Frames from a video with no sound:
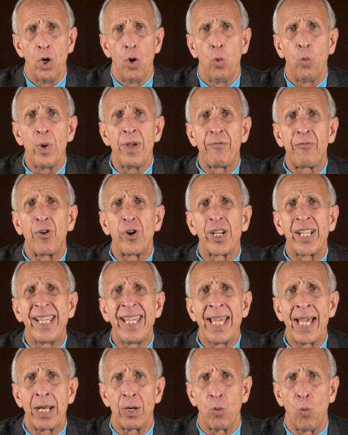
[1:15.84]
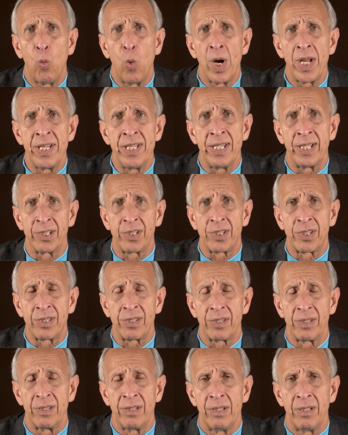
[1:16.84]
we forget
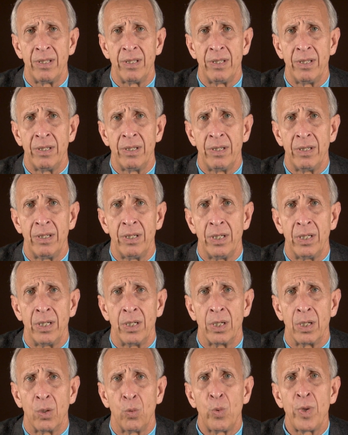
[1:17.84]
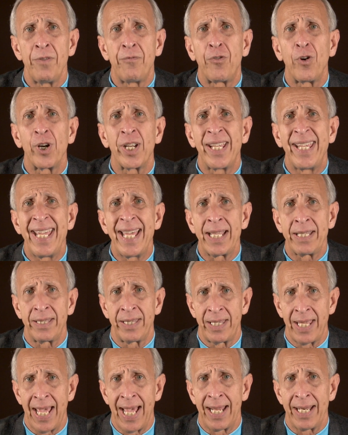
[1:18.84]
oneness. We
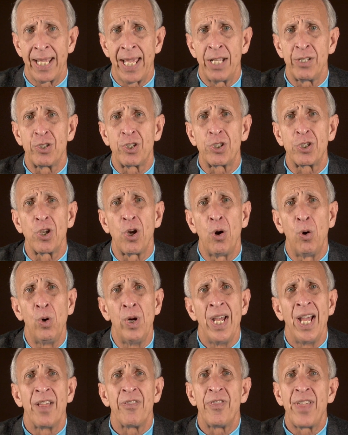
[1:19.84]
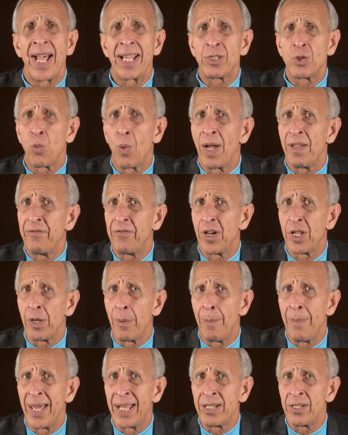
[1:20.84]
forget that. And so that's why
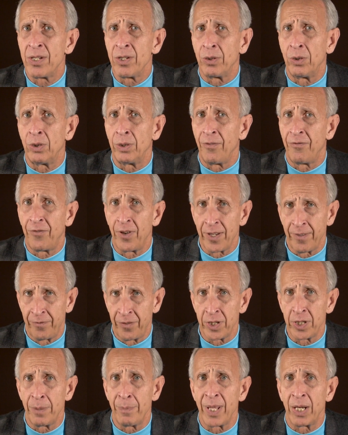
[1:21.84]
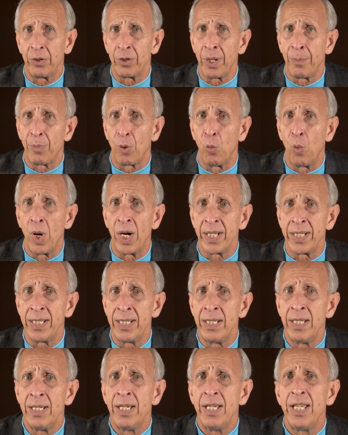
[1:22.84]
fundamental number
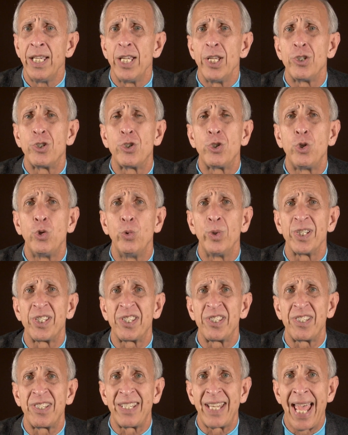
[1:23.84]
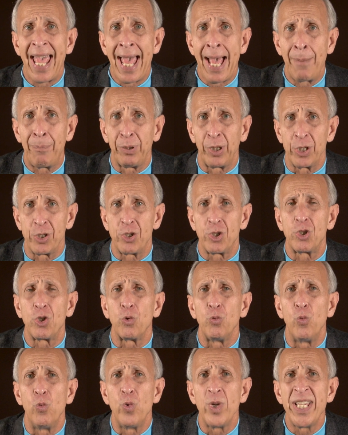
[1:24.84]
1 is to establish, to
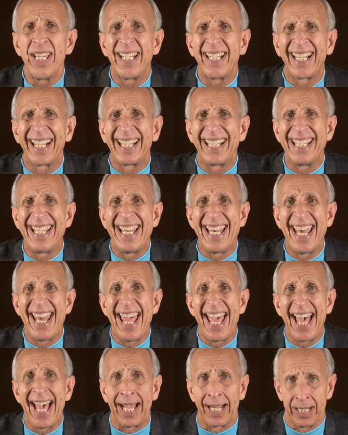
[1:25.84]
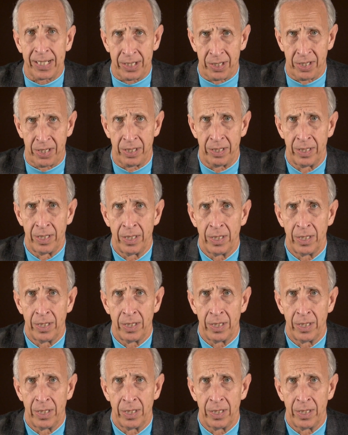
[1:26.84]
reconnect